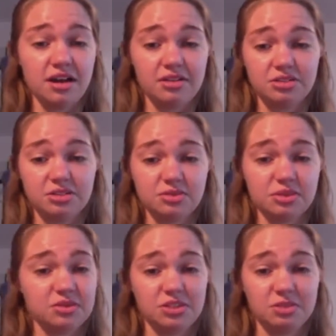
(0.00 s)
You
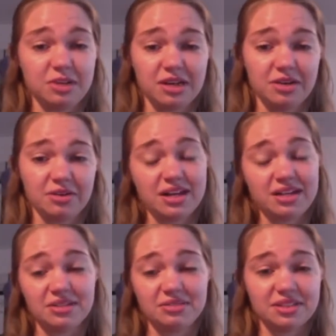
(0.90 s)
can just pick out
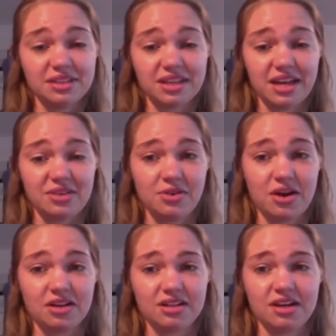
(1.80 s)
any
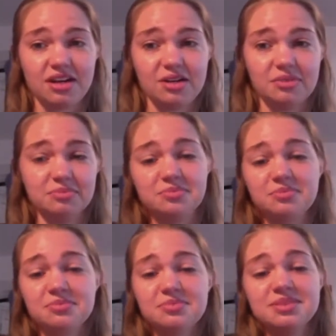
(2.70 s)
rock.
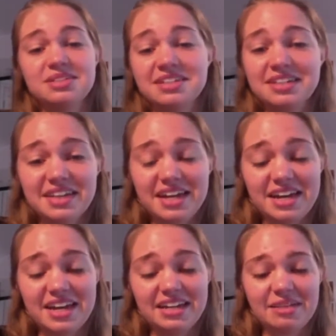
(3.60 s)

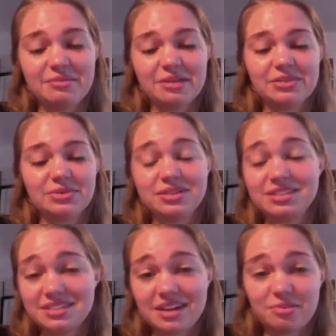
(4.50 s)
And I picked this one because
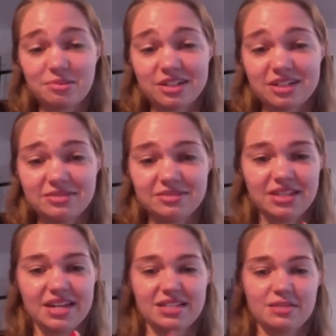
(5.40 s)
it's kind of pretty
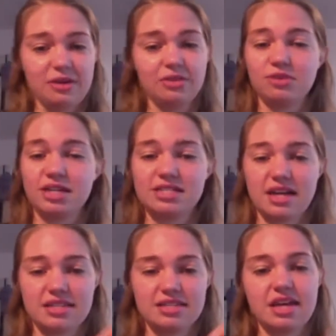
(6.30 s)
and is about the right
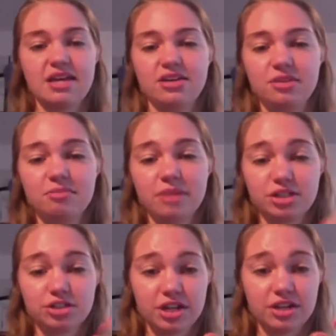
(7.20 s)
size to anchor my
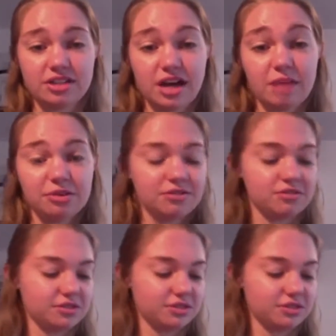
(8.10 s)
tree on top of.